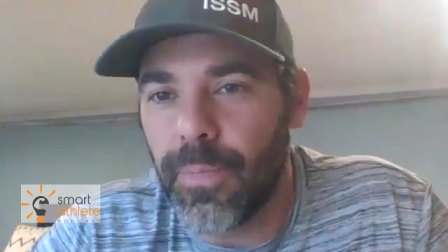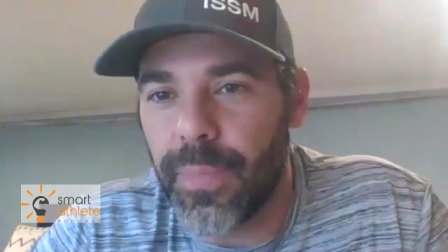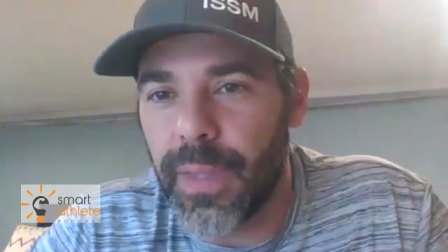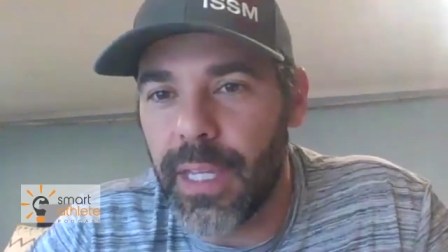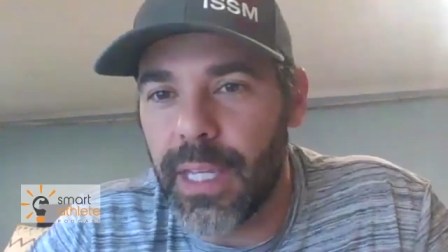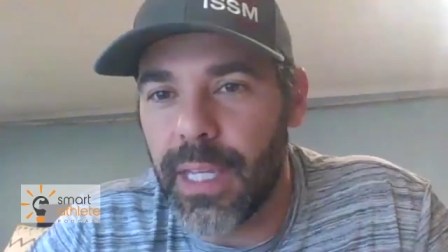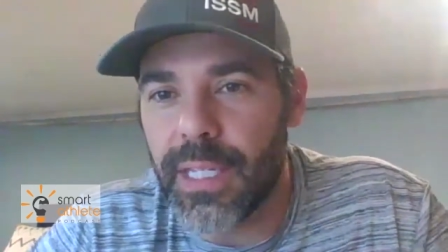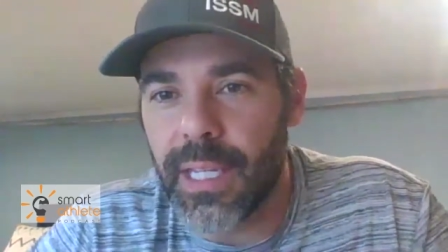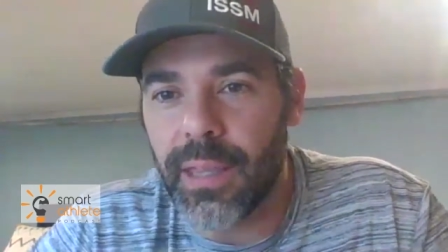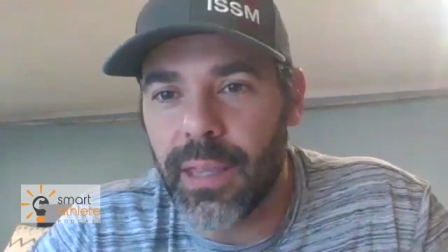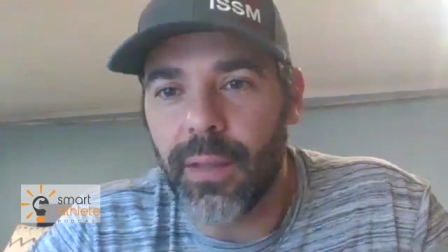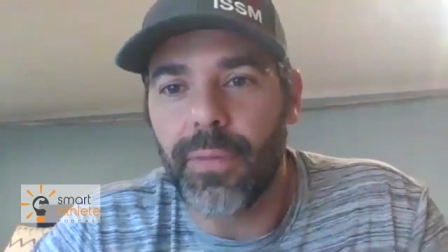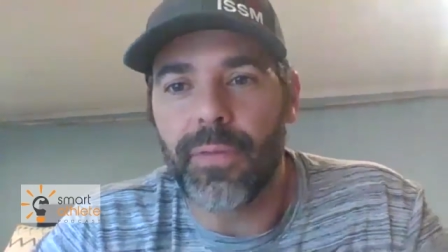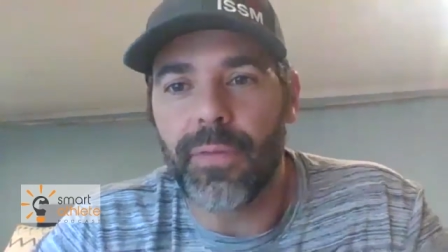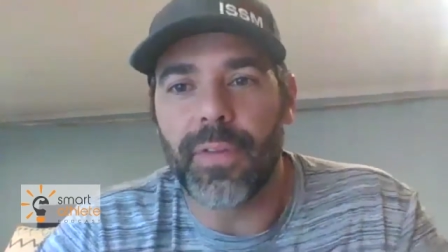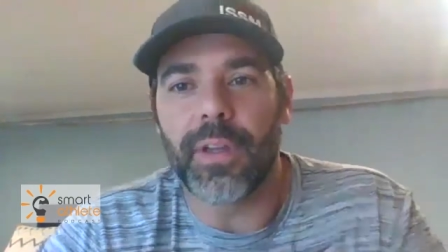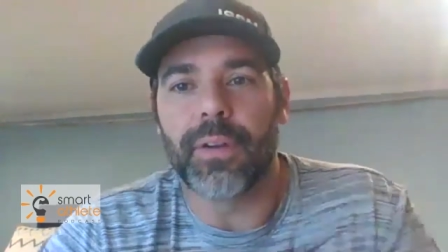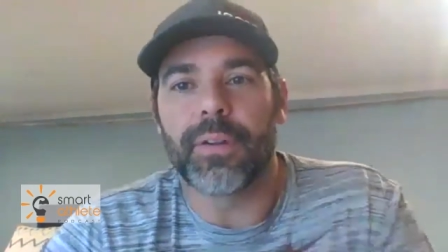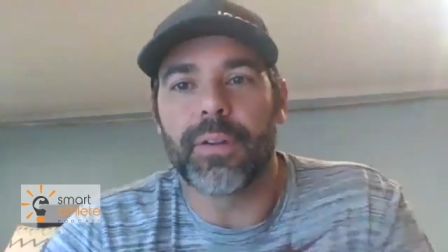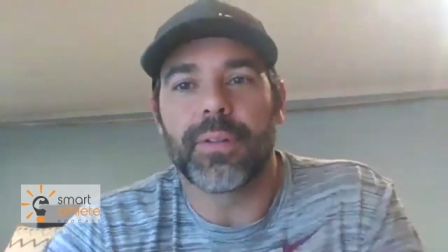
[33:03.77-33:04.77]
is in the
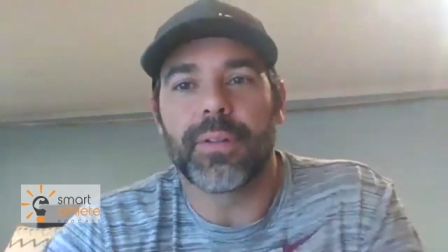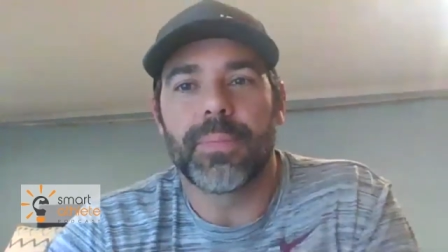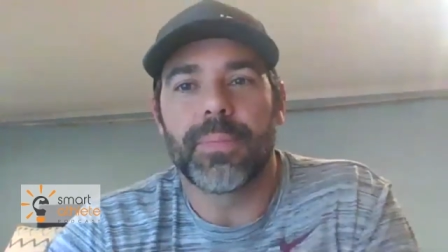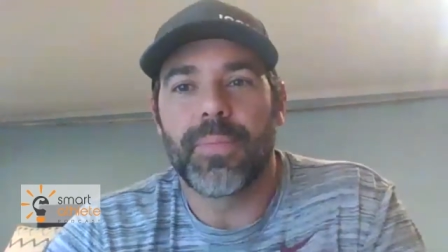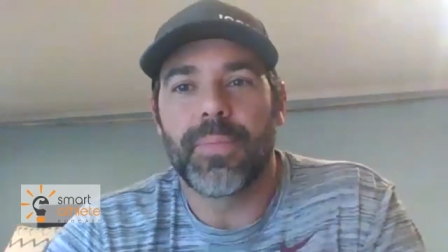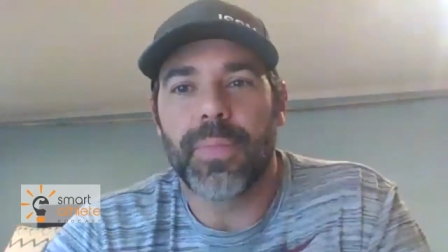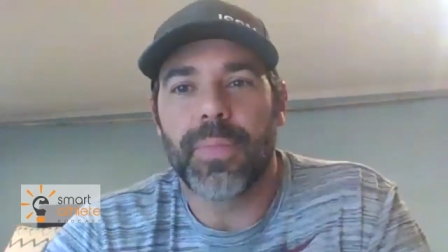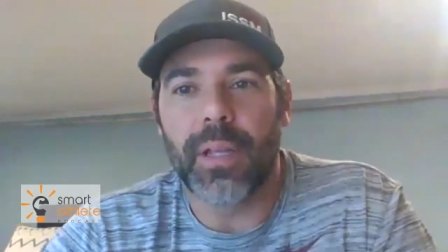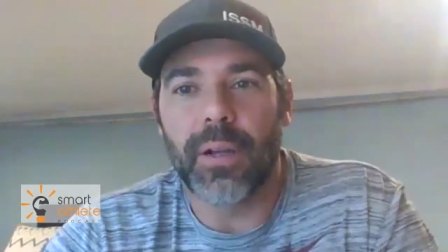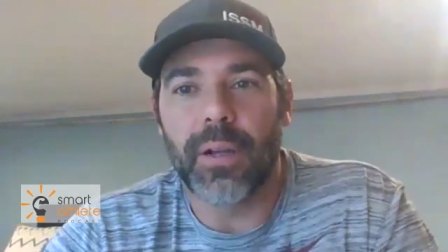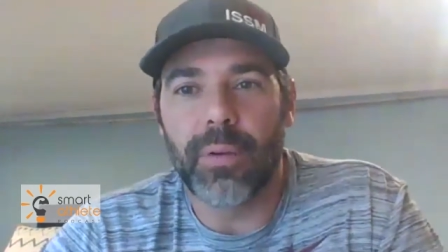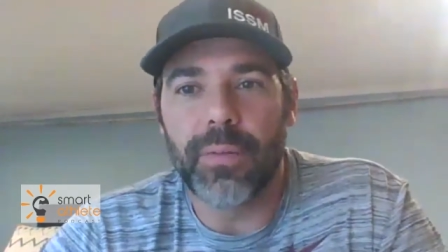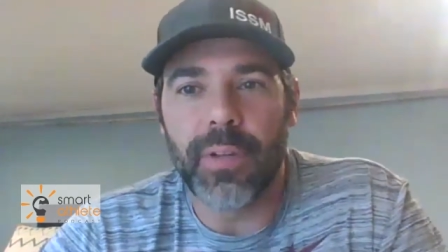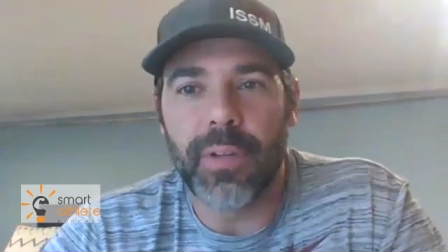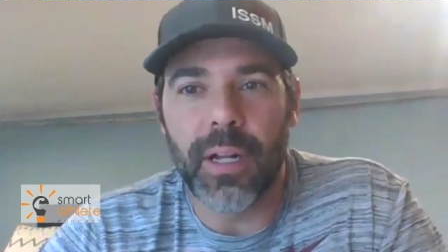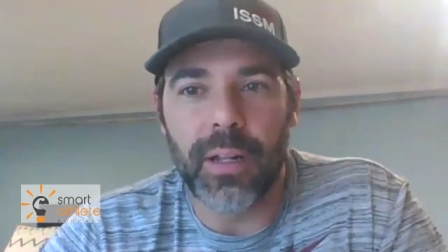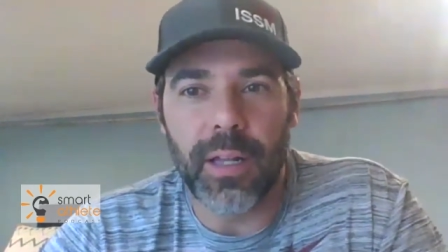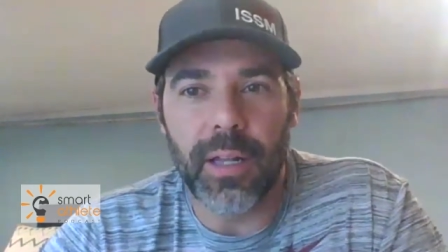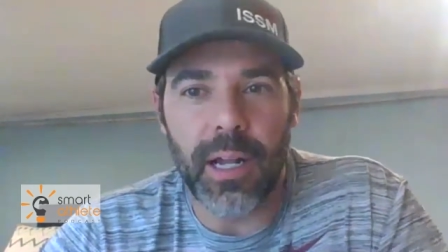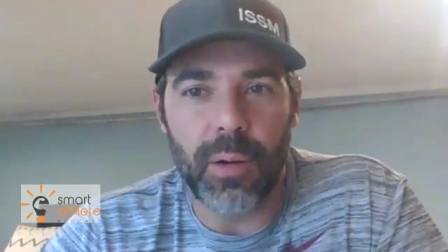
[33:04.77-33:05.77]
field you know we've done a
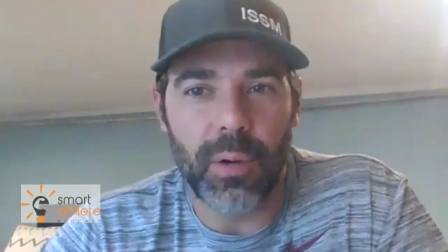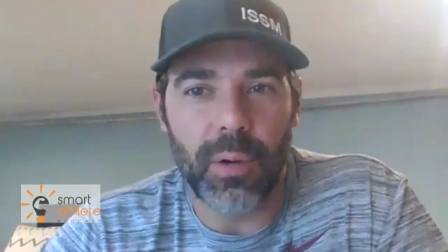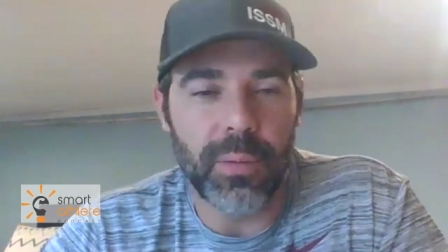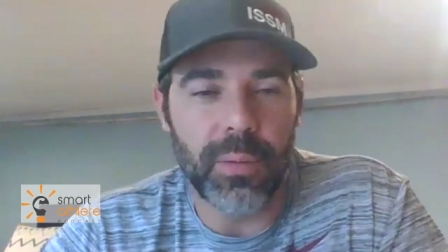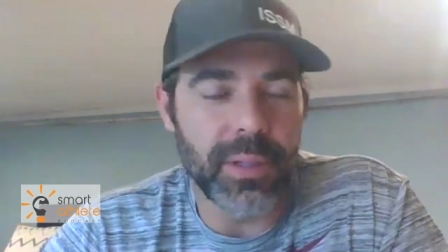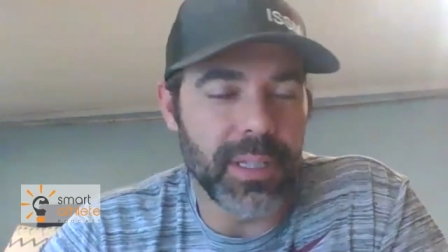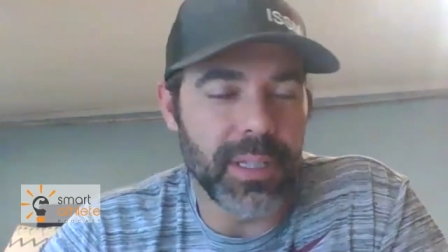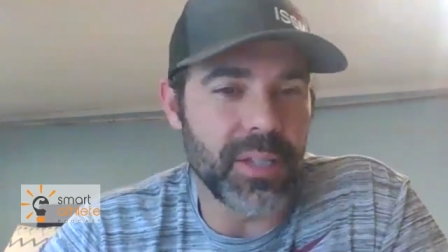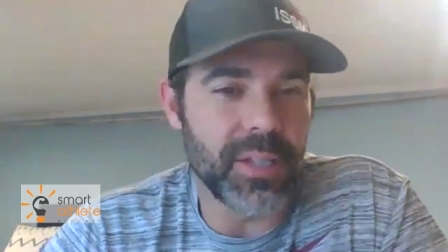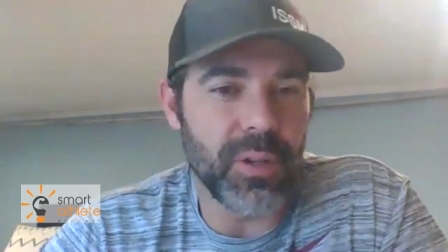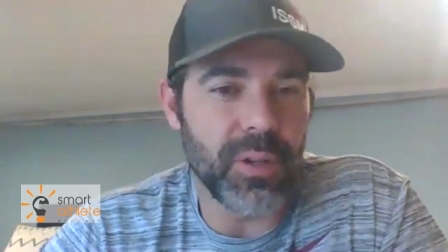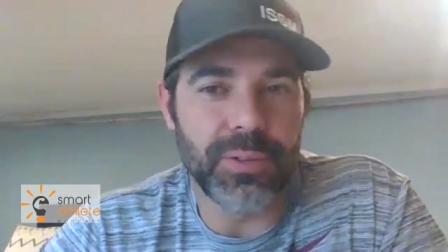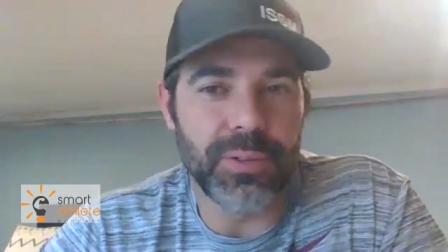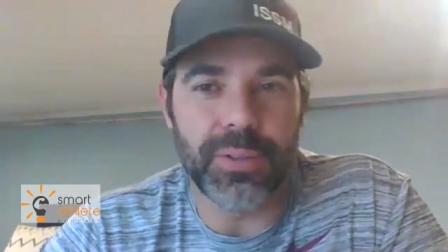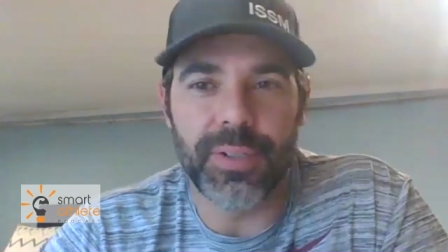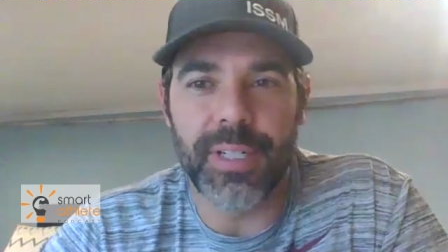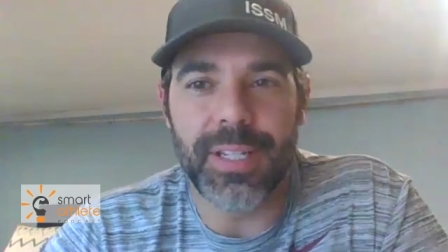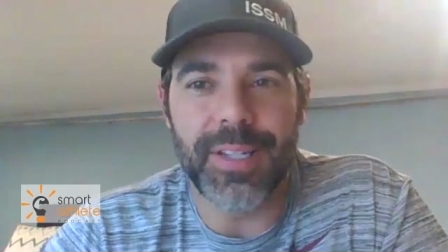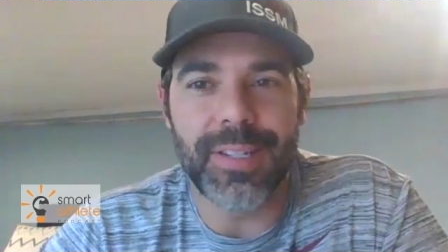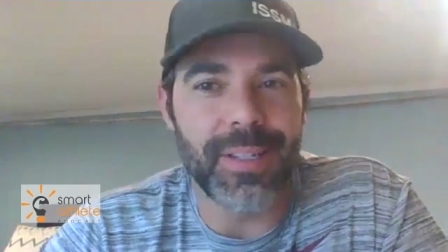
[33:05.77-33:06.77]
lot of work with these ultra
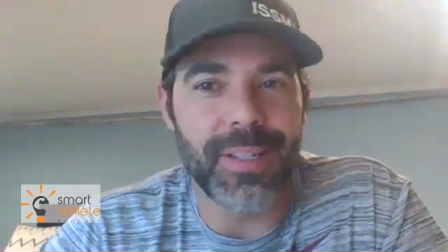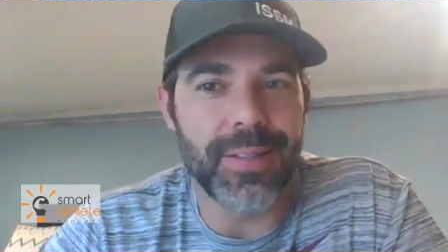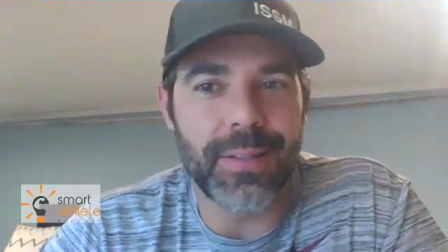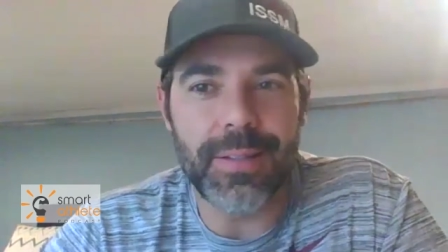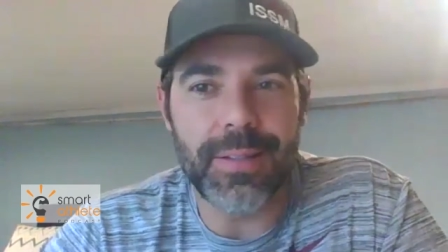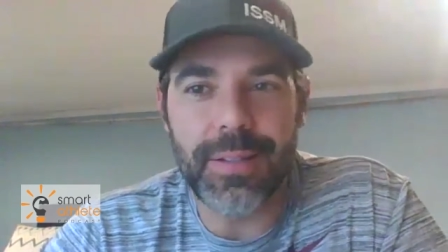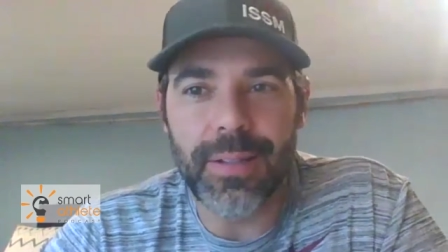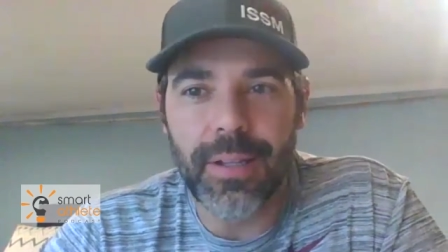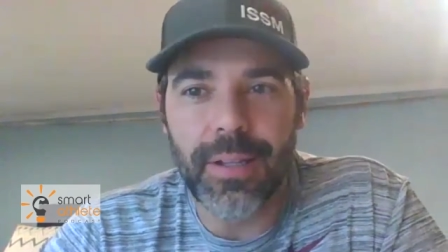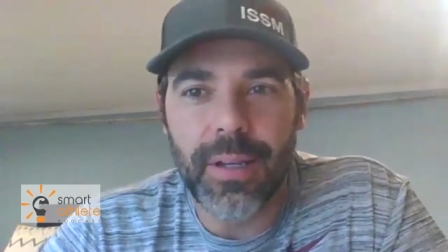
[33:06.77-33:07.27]
distance